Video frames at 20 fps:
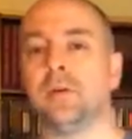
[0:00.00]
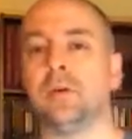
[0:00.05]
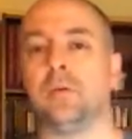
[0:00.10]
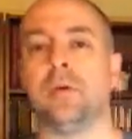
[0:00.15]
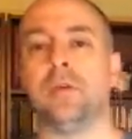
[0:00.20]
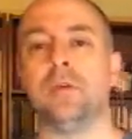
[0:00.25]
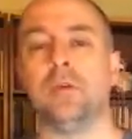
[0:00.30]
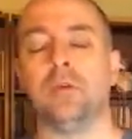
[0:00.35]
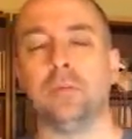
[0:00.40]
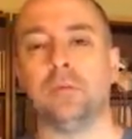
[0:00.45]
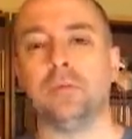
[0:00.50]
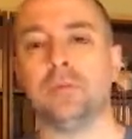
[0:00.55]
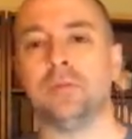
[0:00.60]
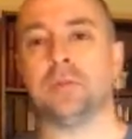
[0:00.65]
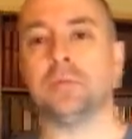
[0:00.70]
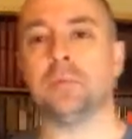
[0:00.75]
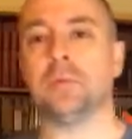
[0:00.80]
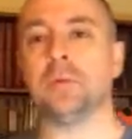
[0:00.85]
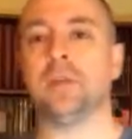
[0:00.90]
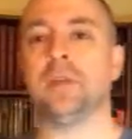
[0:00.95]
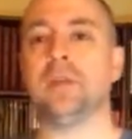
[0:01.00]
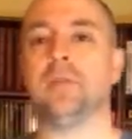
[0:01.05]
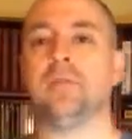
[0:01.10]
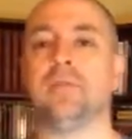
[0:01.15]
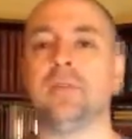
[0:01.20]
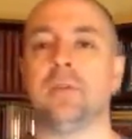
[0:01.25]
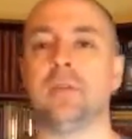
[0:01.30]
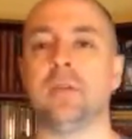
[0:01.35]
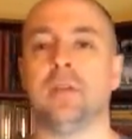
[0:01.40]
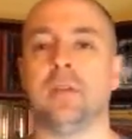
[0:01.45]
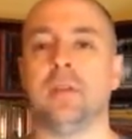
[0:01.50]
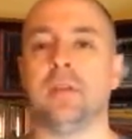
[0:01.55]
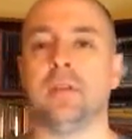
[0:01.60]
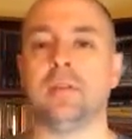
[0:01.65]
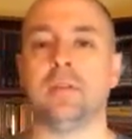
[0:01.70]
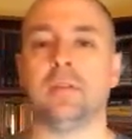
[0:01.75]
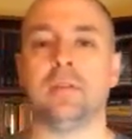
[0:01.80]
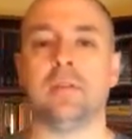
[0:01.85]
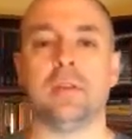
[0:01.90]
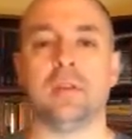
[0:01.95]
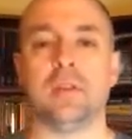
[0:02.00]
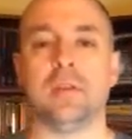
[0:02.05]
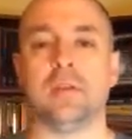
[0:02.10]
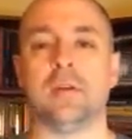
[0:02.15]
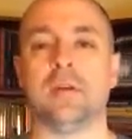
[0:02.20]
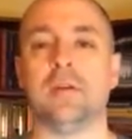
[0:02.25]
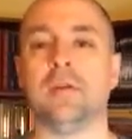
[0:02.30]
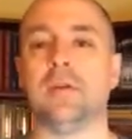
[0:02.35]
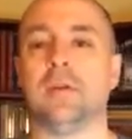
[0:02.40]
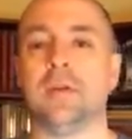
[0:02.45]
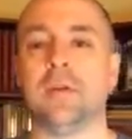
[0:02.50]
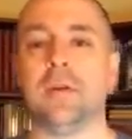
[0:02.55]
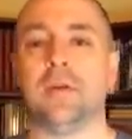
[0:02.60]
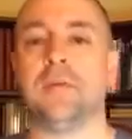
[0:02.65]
or whether you just believe in the